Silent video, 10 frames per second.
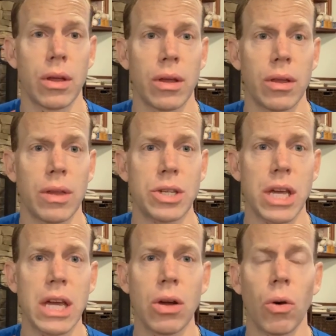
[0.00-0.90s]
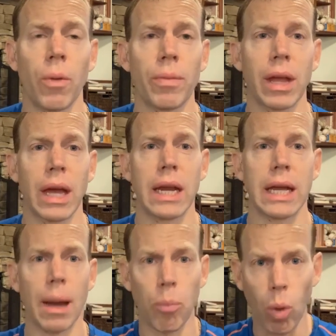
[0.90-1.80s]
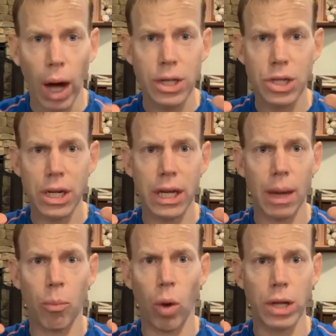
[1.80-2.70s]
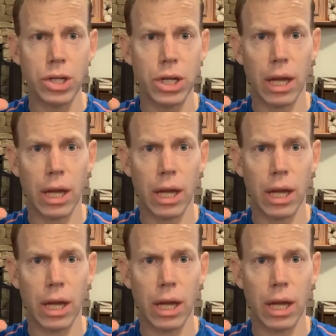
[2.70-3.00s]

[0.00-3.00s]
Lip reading: this eagle. And he kept watching, he kept watching,